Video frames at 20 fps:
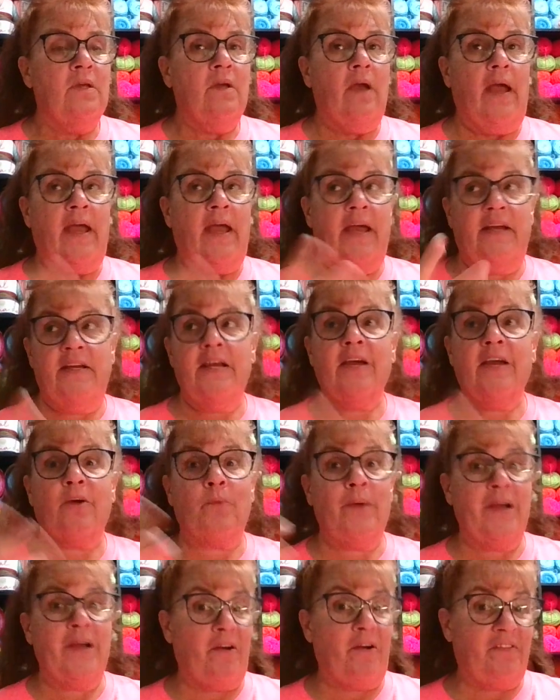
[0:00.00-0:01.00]
And here
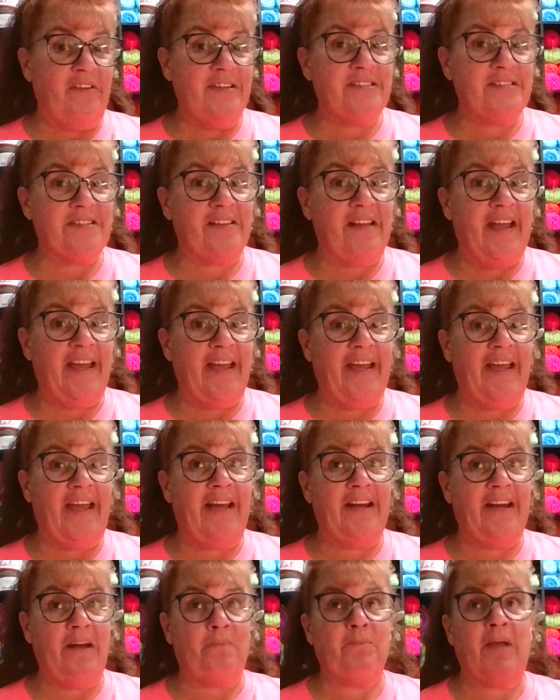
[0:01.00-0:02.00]
we are this late,
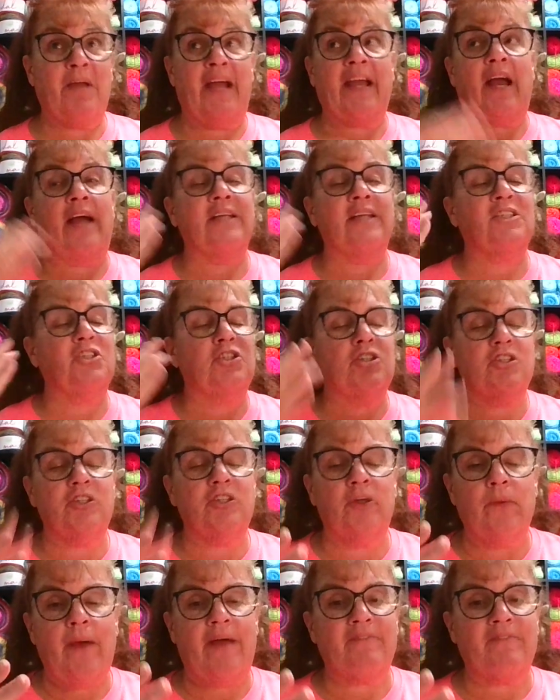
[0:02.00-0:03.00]
and I'm like, I
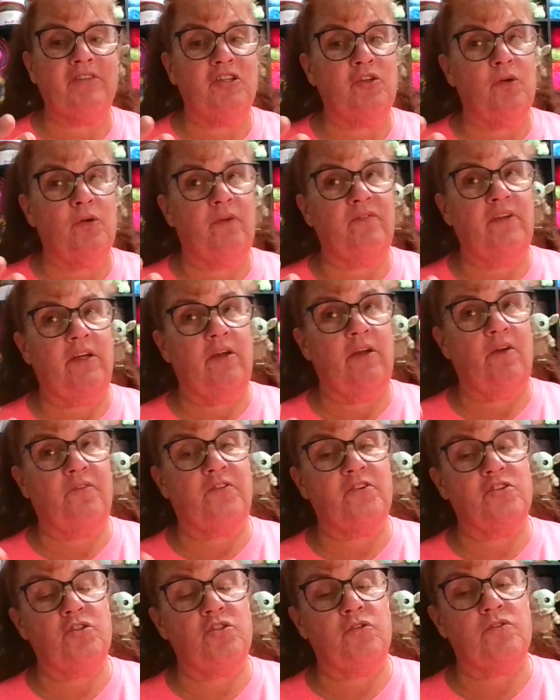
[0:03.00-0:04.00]
do have to do a video
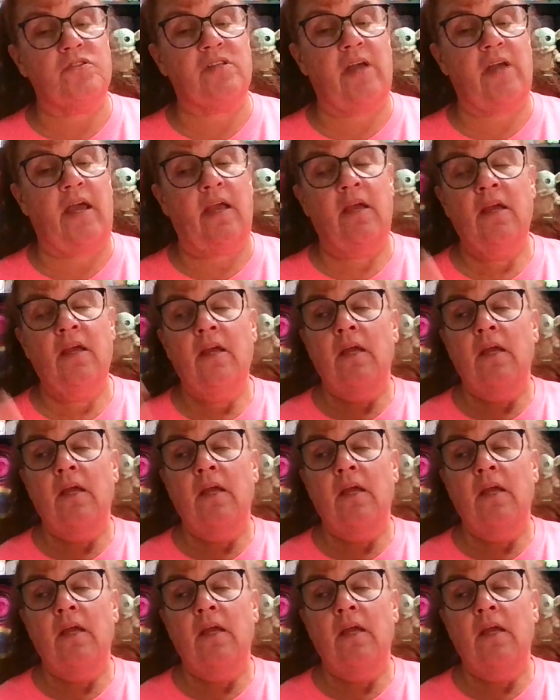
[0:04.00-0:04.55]
for Tuesday.